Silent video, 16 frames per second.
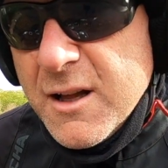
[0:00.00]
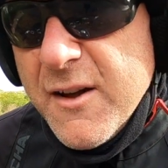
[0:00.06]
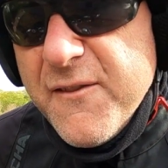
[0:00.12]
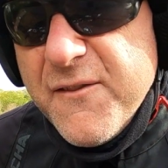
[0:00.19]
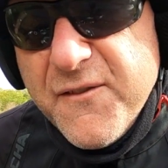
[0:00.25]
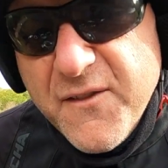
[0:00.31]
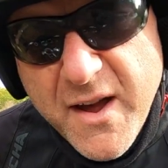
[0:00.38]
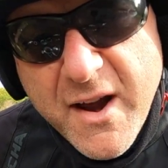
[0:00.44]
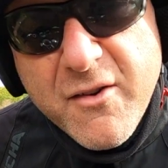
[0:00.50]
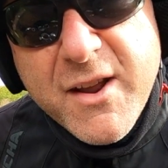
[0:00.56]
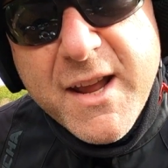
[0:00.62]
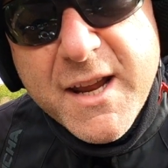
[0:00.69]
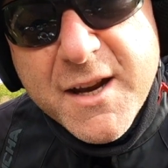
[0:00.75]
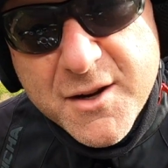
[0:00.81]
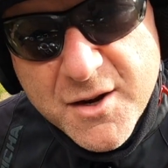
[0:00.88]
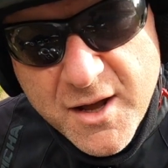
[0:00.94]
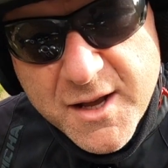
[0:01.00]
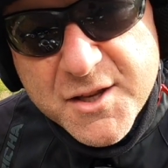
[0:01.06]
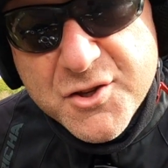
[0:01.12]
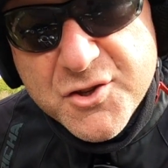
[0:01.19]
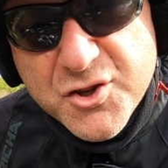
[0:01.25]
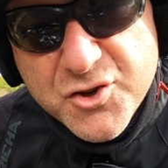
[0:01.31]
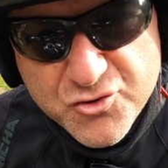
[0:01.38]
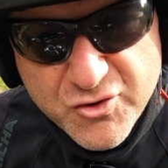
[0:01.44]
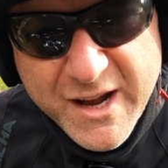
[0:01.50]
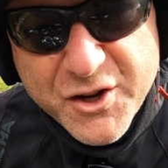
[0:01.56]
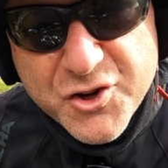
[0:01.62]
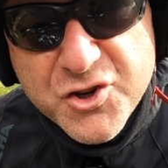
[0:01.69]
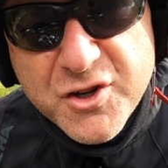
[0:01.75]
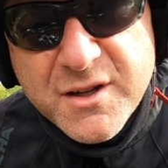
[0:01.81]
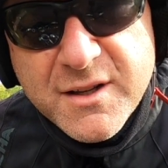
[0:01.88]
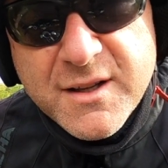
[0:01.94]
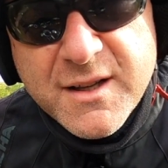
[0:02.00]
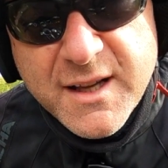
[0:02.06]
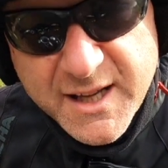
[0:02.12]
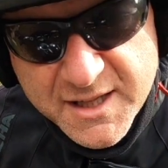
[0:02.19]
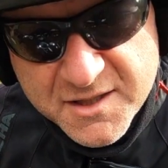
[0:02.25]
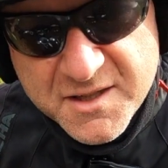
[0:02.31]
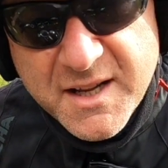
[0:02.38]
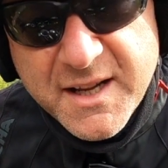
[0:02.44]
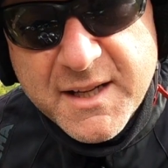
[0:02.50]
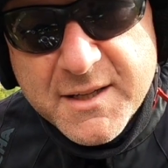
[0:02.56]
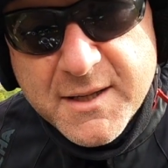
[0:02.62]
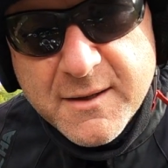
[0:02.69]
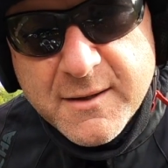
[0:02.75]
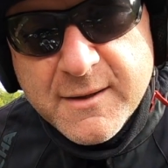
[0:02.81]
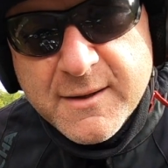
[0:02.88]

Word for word: A very nice distraction indeed.